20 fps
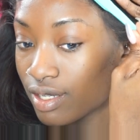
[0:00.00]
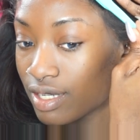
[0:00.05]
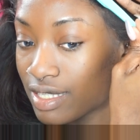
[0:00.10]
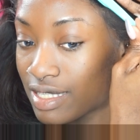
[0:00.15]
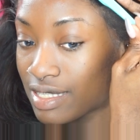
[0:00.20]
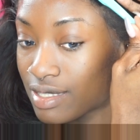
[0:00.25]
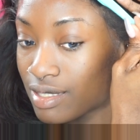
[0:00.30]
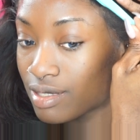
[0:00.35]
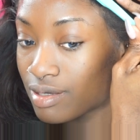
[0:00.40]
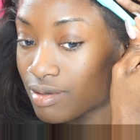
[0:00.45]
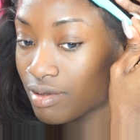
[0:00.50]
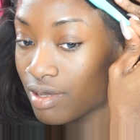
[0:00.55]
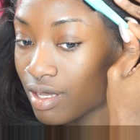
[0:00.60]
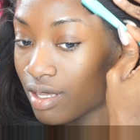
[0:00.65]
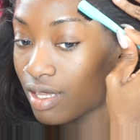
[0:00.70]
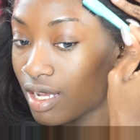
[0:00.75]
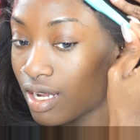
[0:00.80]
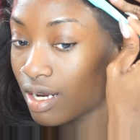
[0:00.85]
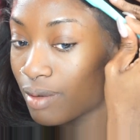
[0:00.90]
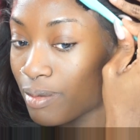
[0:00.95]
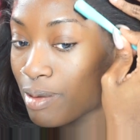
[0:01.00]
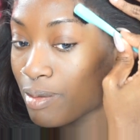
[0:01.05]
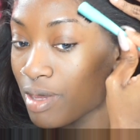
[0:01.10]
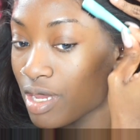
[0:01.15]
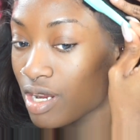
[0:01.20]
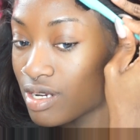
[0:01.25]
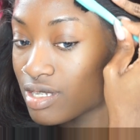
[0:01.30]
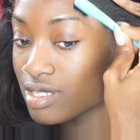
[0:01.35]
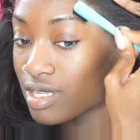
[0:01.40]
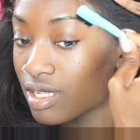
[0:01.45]
It's, our
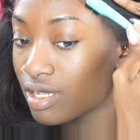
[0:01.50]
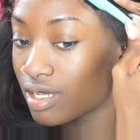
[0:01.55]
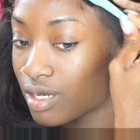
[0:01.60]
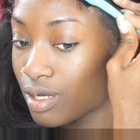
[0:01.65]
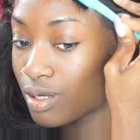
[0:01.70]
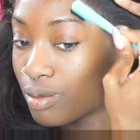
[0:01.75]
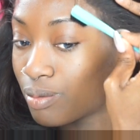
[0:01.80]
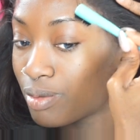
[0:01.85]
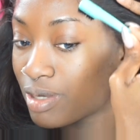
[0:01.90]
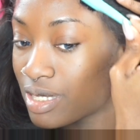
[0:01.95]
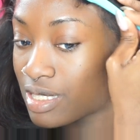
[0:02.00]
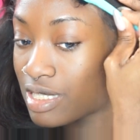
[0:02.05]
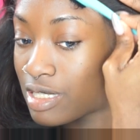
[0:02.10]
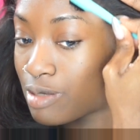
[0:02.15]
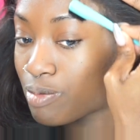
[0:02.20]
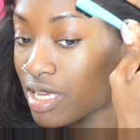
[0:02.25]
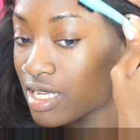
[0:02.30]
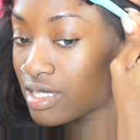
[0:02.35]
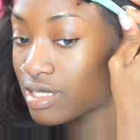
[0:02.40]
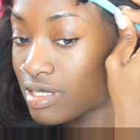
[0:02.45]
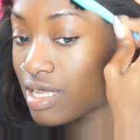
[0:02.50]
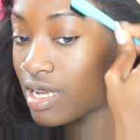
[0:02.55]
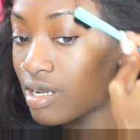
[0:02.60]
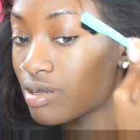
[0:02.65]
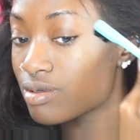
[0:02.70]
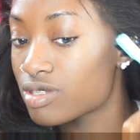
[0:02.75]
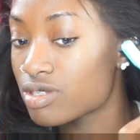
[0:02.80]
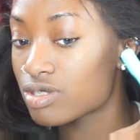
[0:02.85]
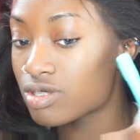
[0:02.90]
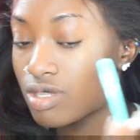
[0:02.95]
baby hair is a little bit spaced
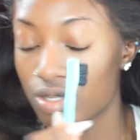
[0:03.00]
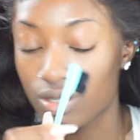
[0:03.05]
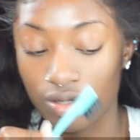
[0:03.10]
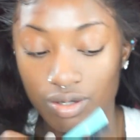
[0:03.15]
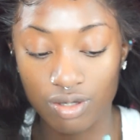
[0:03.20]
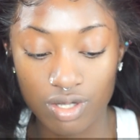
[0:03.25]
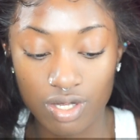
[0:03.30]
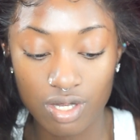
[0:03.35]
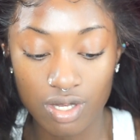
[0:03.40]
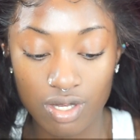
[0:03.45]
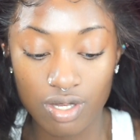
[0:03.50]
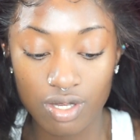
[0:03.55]
out still.